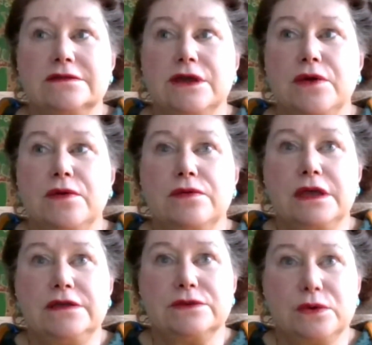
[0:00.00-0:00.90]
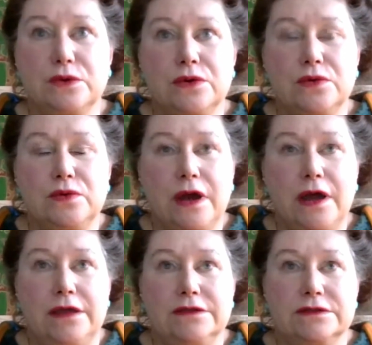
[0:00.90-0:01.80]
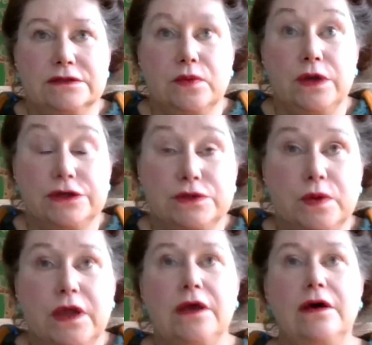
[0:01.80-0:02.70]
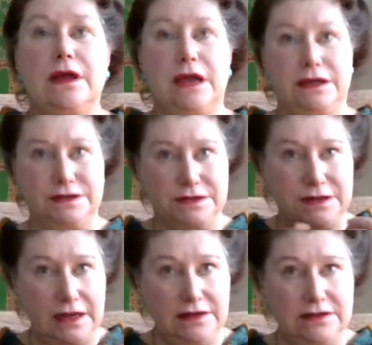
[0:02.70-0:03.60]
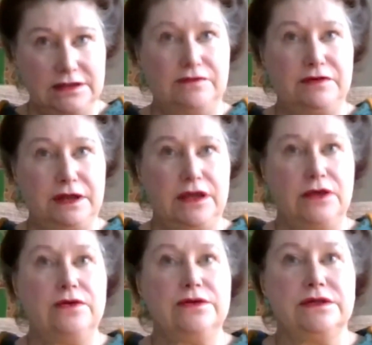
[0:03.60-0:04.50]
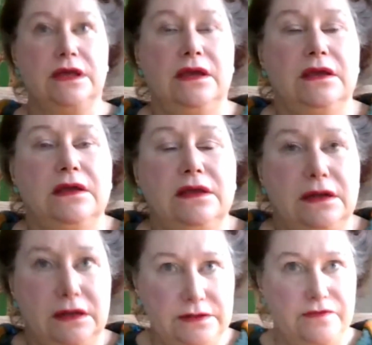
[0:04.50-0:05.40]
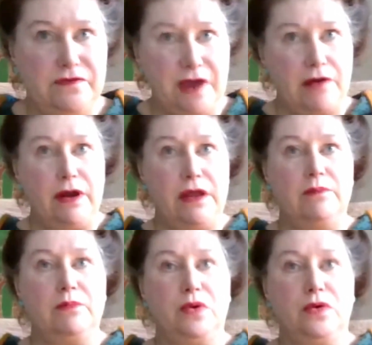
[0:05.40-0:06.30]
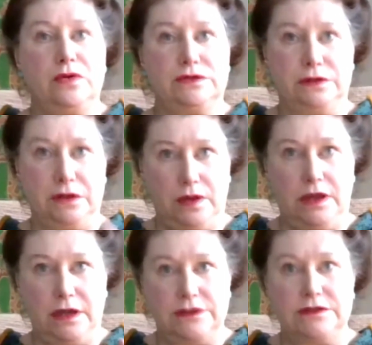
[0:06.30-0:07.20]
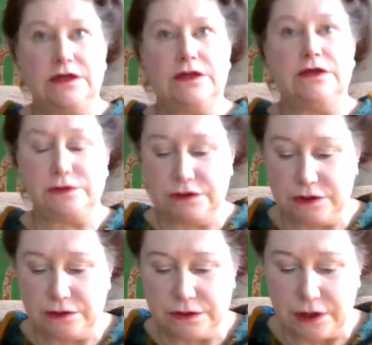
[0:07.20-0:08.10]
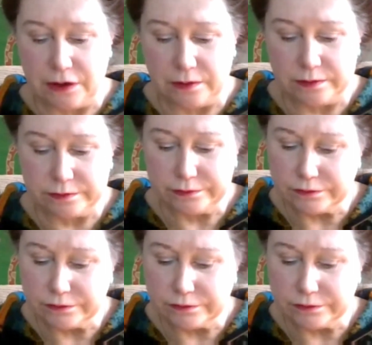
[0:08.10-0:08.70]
So these are all rights which we are extensively using, and it's very important that we continue to do so.